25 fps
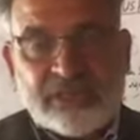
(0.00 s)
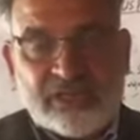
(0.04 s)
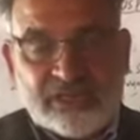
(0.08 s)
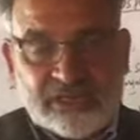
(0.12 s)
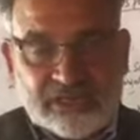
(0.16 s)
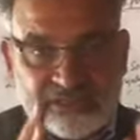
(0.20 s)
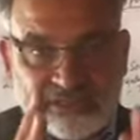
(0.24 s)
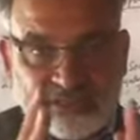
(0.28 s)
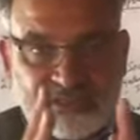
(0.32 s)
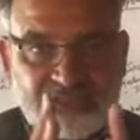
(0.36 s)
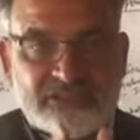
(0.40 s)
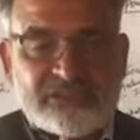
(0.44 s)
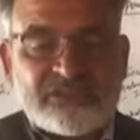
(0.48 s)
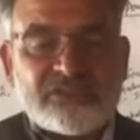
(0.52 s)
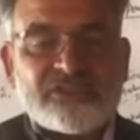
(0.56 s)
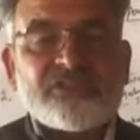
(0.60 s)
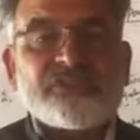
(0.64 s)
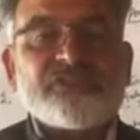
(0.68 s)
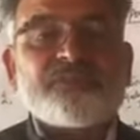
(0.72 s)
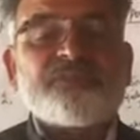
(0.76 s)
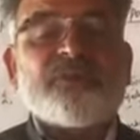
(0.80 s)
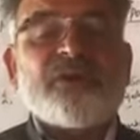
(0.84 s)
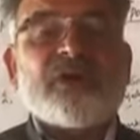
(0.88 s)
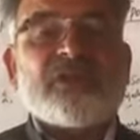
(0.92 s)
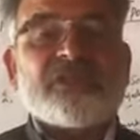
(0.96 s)
Under this
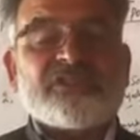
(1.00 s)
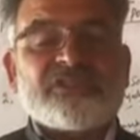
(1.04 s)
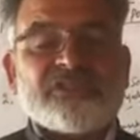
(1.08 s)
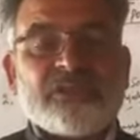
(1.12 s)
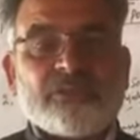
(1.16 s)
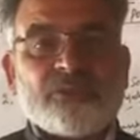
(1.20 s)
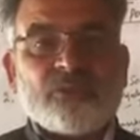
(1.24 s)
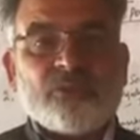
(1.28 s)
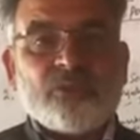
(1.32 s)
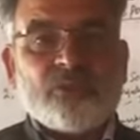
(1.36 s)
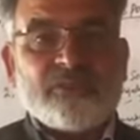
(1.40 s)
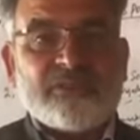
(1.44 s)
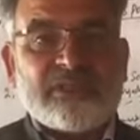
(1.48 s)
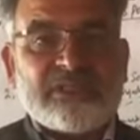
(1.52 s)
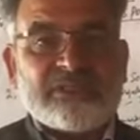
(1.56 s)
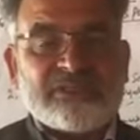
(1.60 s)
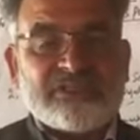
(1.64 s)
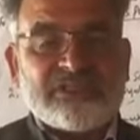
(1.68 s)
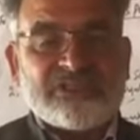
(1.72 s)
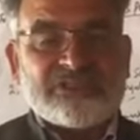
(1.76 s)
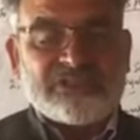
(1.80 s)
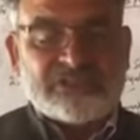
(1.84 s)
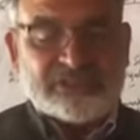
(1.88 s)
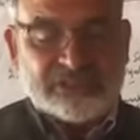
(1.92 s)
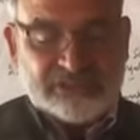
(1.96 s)
policy of
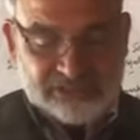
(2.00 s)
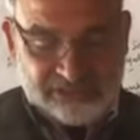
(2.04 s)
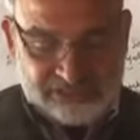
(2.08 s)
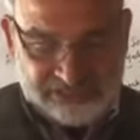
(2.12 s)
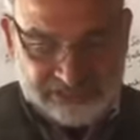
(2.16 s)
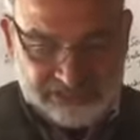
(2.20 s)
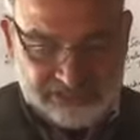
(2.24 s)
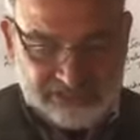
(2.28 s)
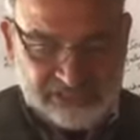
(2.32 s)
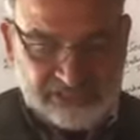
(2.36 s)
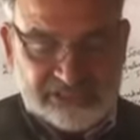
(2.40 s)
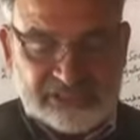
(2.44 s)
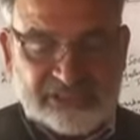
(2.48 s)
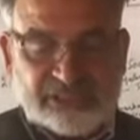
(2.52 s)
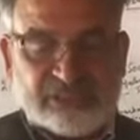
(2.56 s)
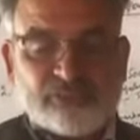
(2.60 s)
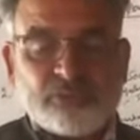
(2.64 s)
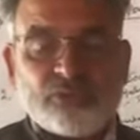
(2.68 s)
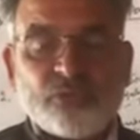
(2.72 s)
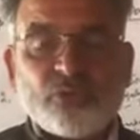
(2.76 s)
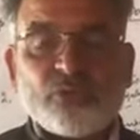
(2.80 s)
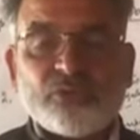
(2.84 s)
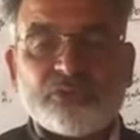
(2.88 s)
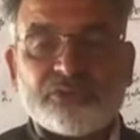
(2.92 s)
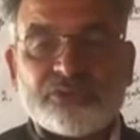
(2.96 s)
globalization, India came
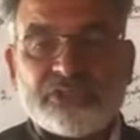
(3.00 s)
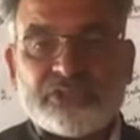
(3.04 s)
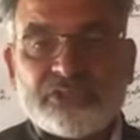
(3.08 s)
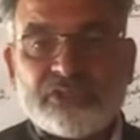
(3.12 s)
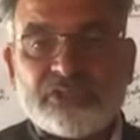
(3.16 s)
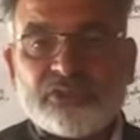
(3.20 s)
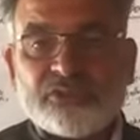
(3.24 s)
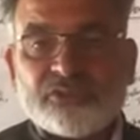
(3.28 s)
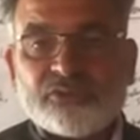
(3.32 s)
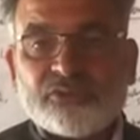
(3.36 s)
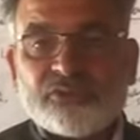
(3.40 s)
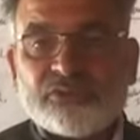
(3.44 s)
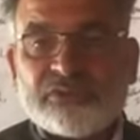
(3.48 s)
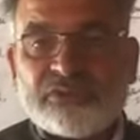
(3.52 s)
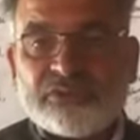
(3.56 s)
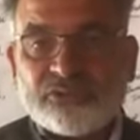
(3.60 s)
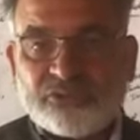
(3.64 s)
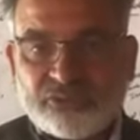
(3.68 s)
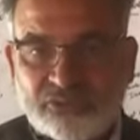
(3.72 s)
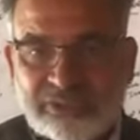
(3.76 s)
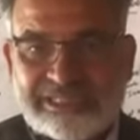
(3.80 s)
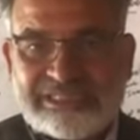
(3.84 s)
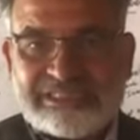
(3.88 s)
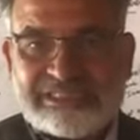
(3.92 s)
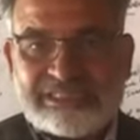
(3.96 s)
closer to the
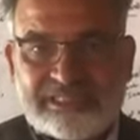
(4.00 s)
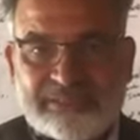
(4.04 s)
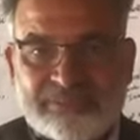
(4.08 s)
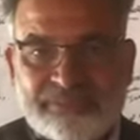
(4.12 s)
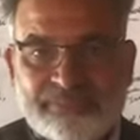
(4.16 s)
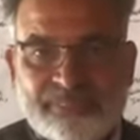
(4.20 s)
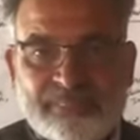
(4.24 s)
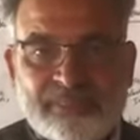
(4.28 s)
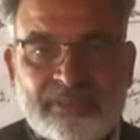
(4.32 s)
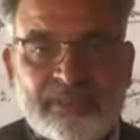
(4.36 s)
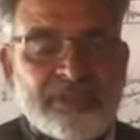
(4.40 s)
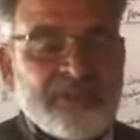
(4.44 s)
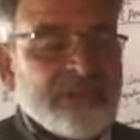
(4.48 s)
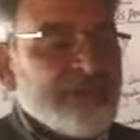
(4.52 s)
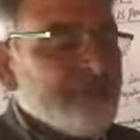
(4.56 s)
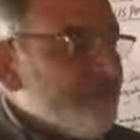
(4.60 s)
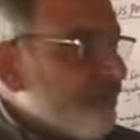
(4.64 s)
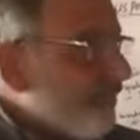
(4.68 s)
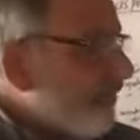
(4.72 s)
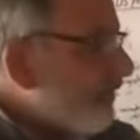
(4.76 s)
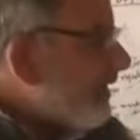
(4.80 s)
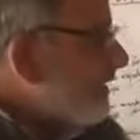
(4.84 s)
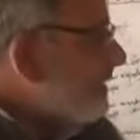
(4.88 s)
USA. For